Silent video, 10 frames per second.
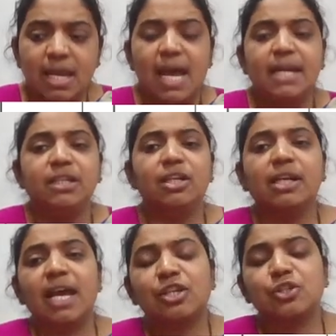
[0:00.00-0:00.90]
And in the
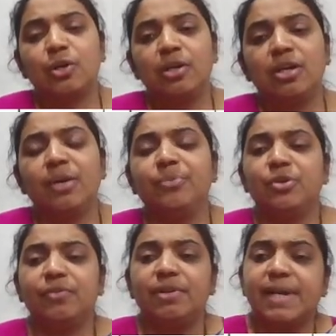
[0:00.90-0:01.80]
cash column,
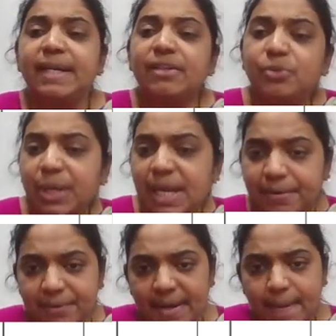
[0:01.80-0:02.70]
you will write
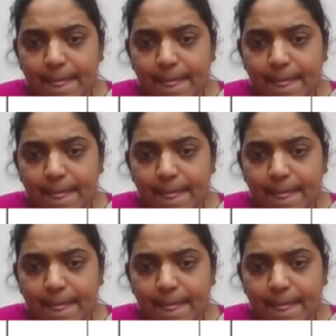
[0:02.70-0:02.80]
300.